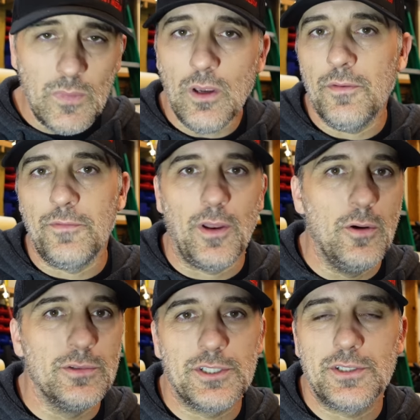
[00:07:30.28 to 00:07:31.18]
a
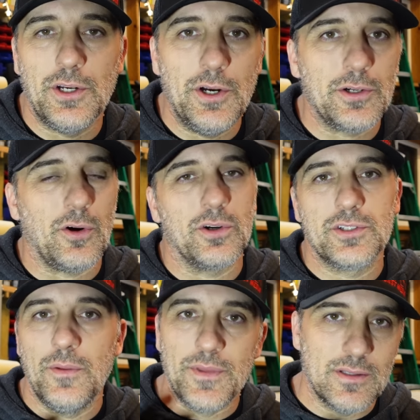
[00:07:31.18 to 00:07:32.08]
float stuck or
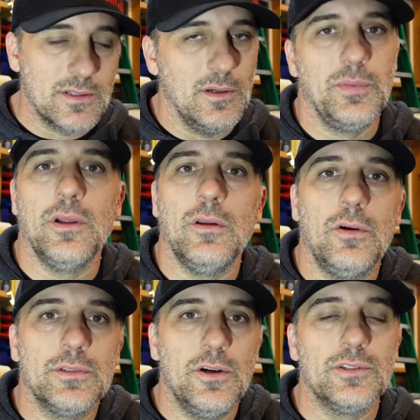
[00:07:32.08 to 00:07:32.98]
something simple
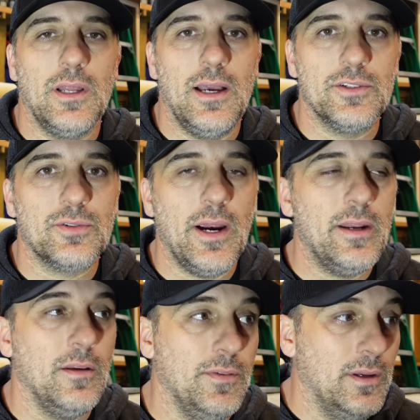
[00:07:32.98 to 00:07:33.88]
along those lines, right?
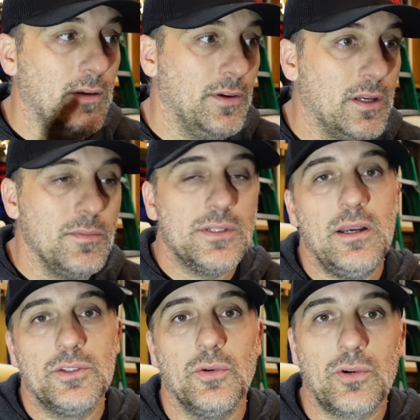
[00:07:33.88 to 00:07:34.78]
If it, if it comes
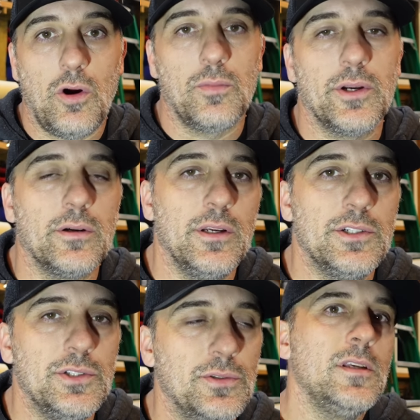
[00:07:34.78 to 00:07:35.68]
down to a carburetor
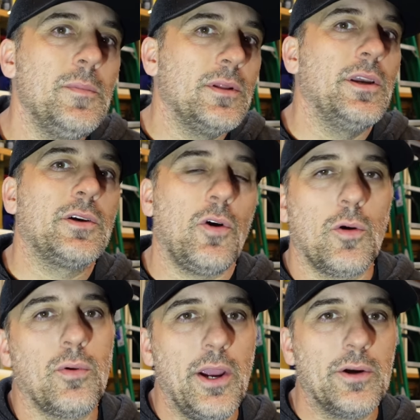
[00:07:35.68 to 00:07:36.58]
issue, typically a
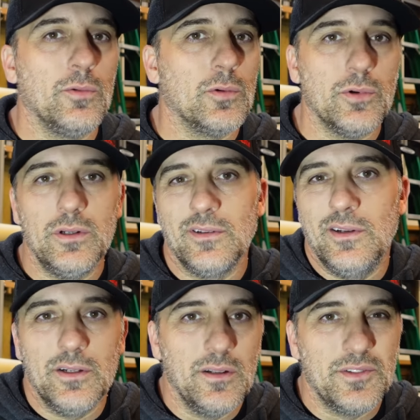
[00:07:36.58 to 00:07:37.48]
carburetor will run
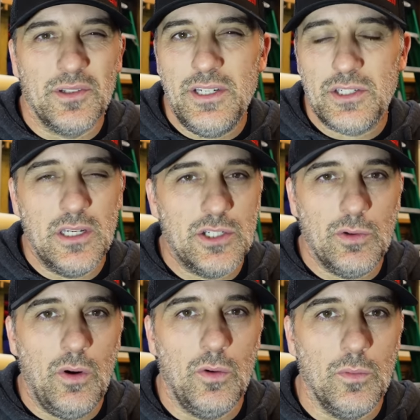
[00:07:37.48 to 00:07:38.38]
good enough to at least get
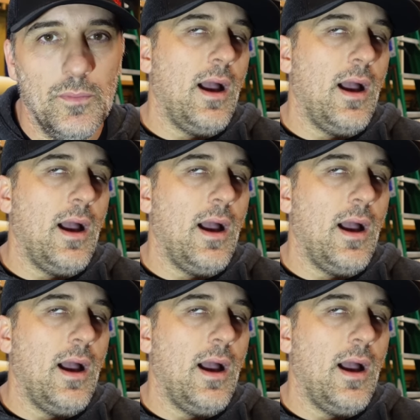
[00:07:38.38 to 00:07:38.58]
you home.